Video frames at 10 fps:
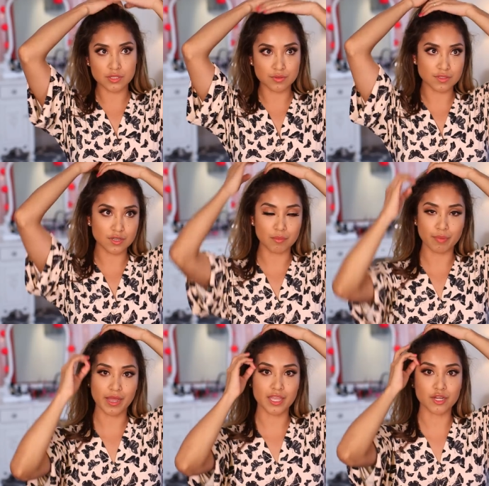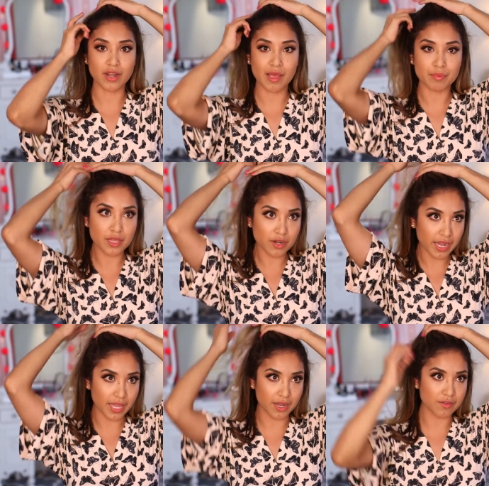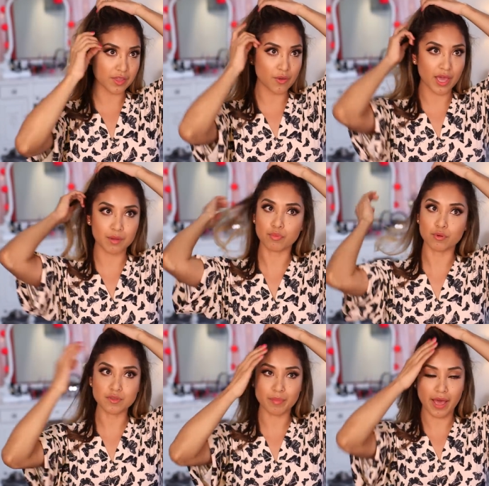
do is start by grabbing your hair that you had pulled